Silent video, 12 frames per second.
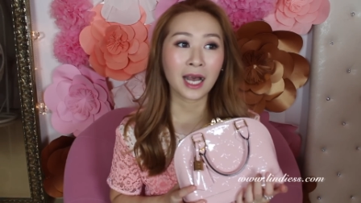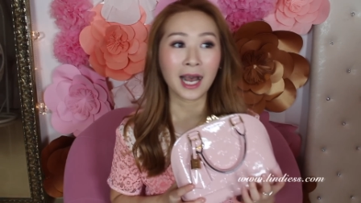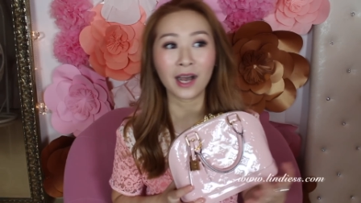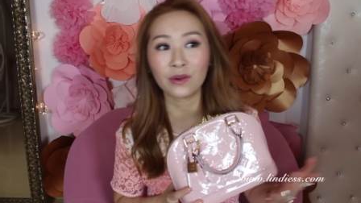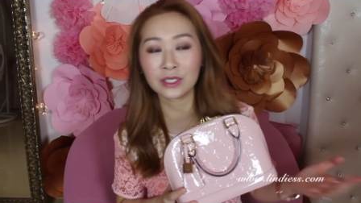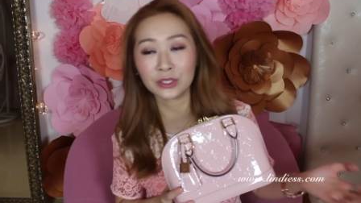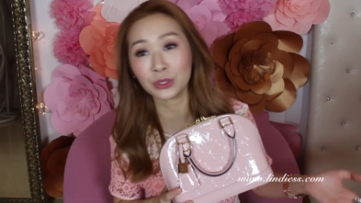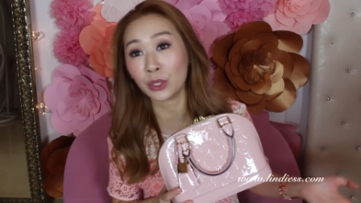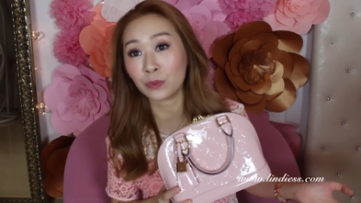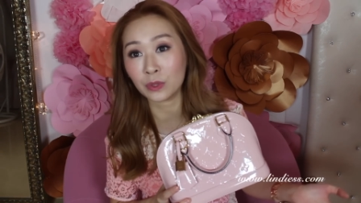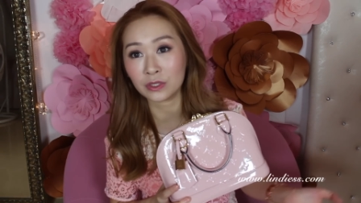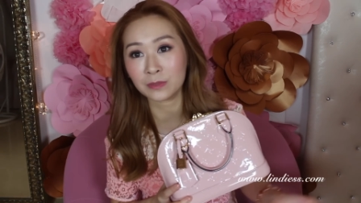how is
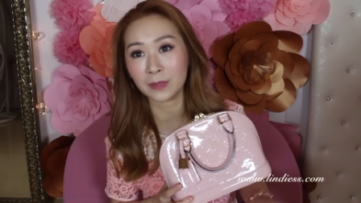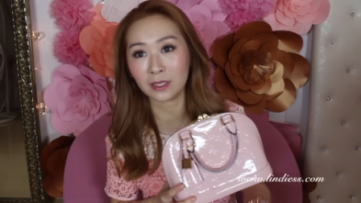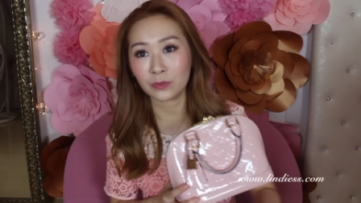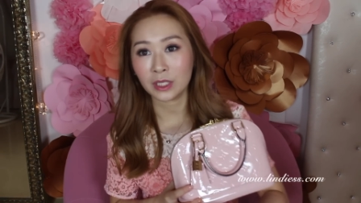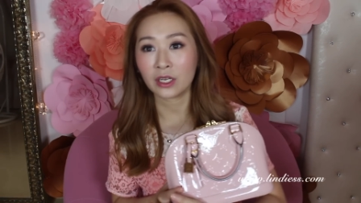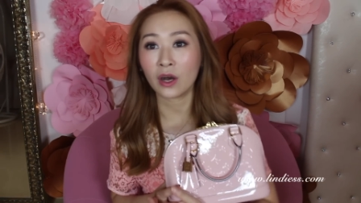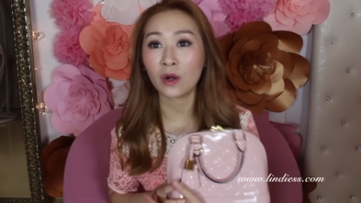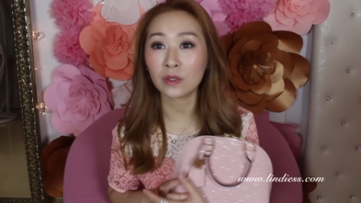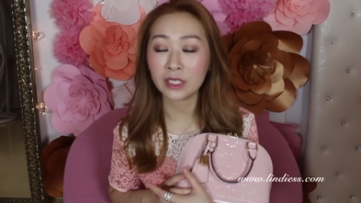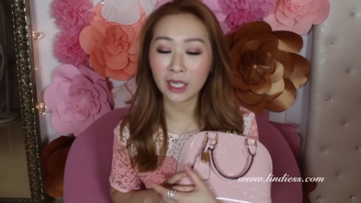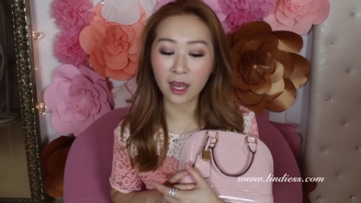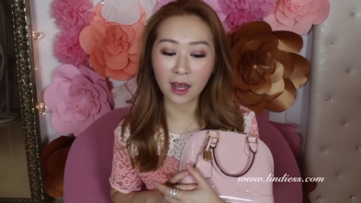your rose ring
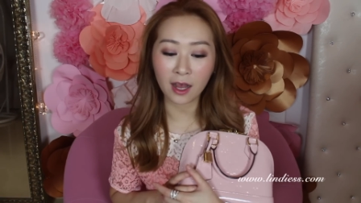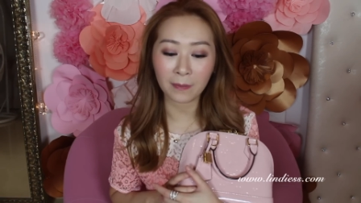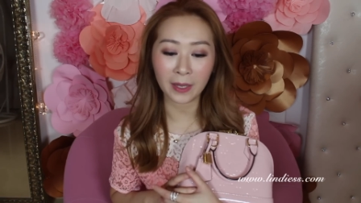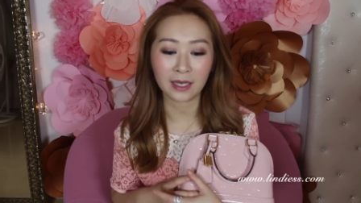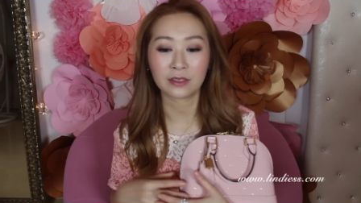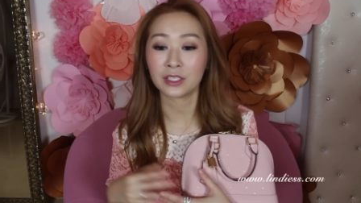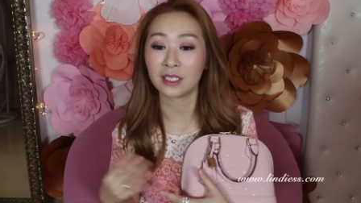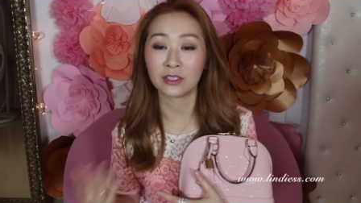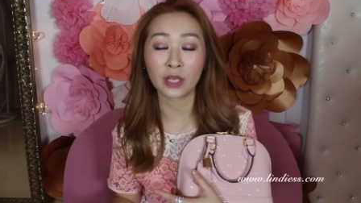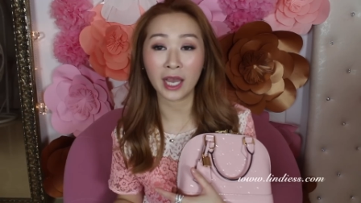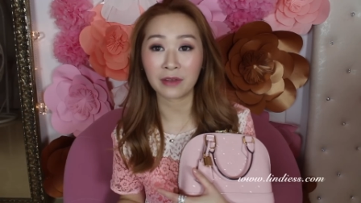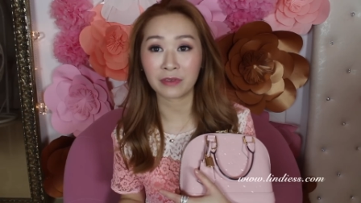holding up and
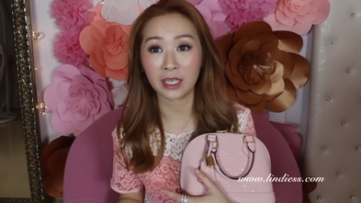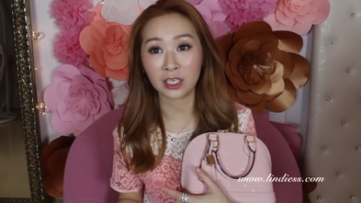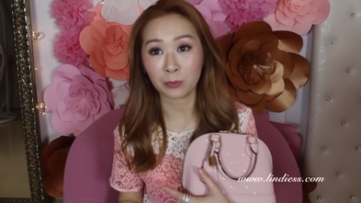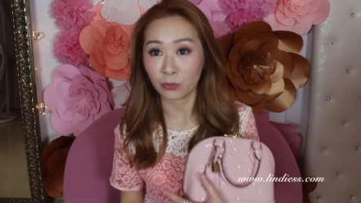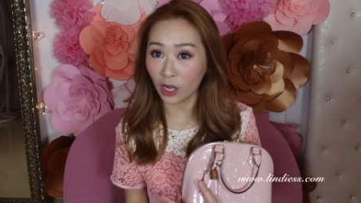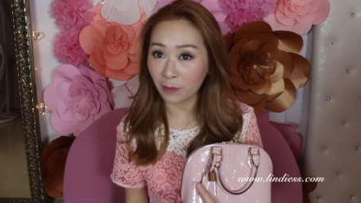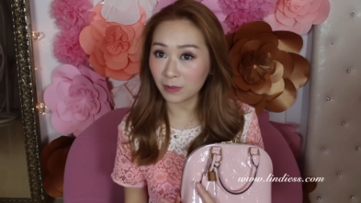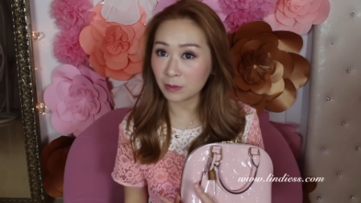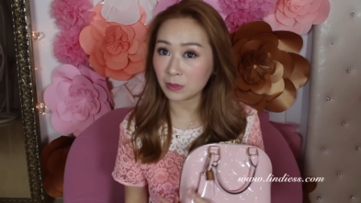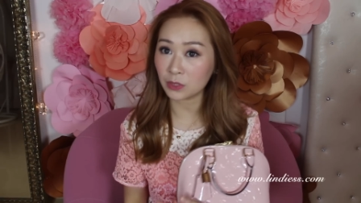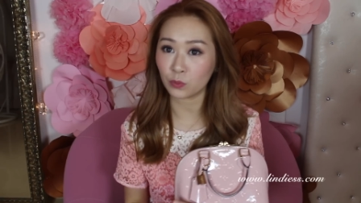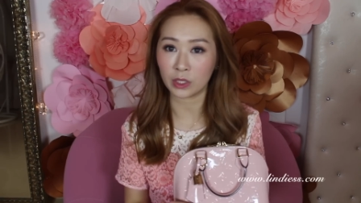did you have any
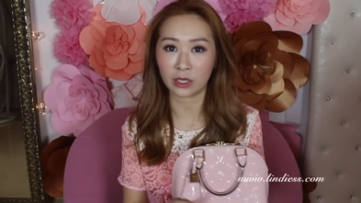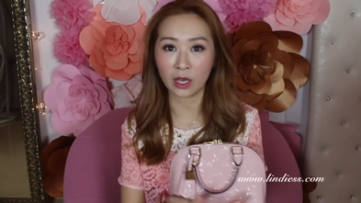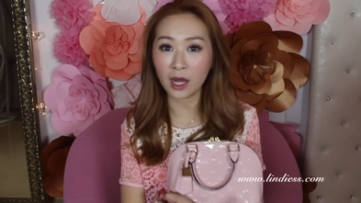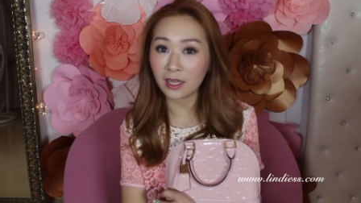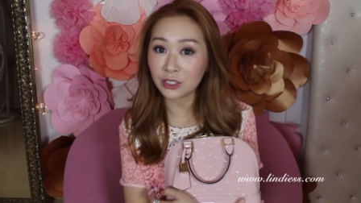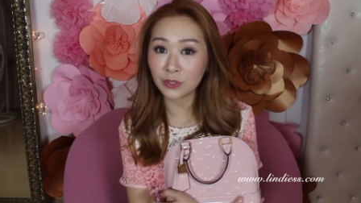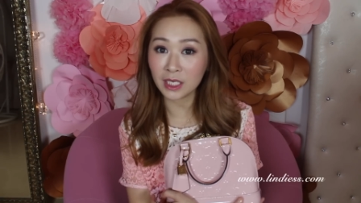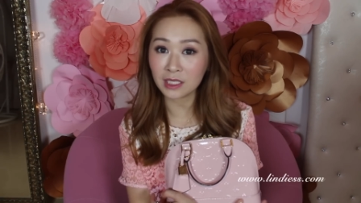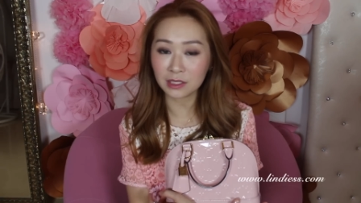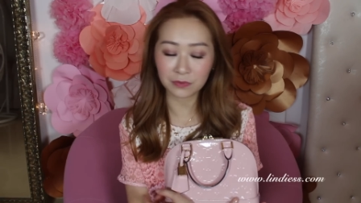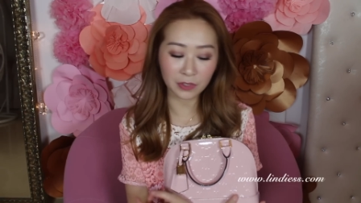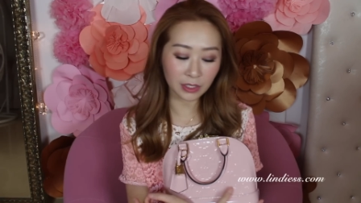problems with color
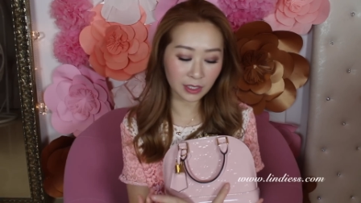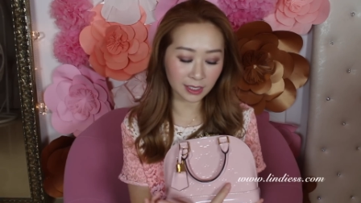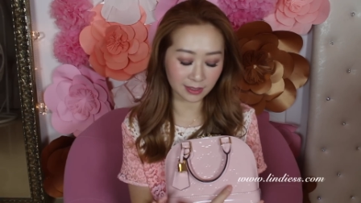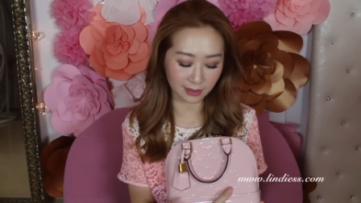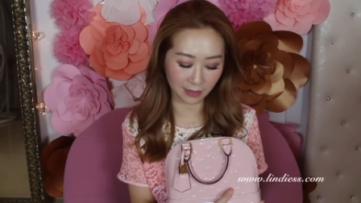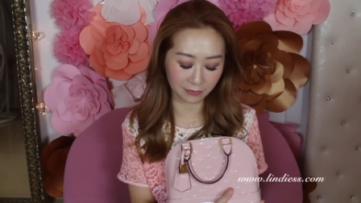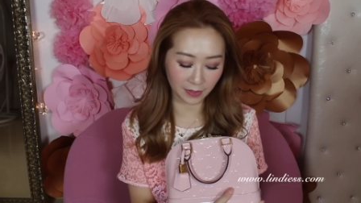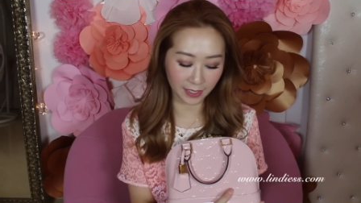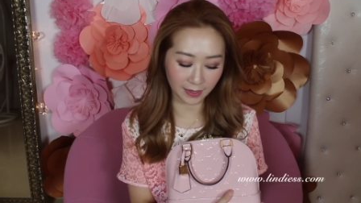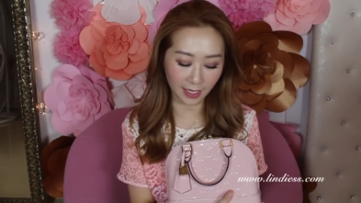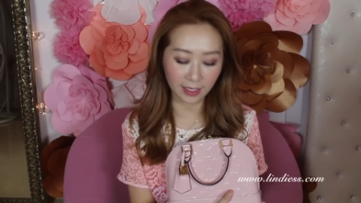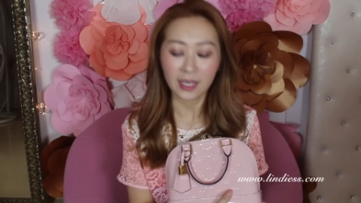transfer and stuff
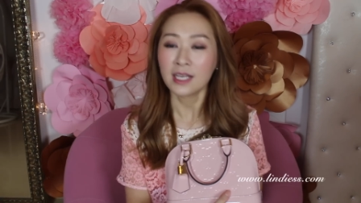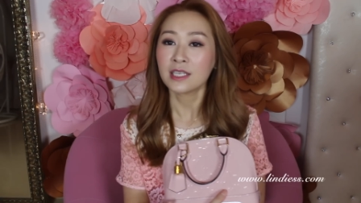like that.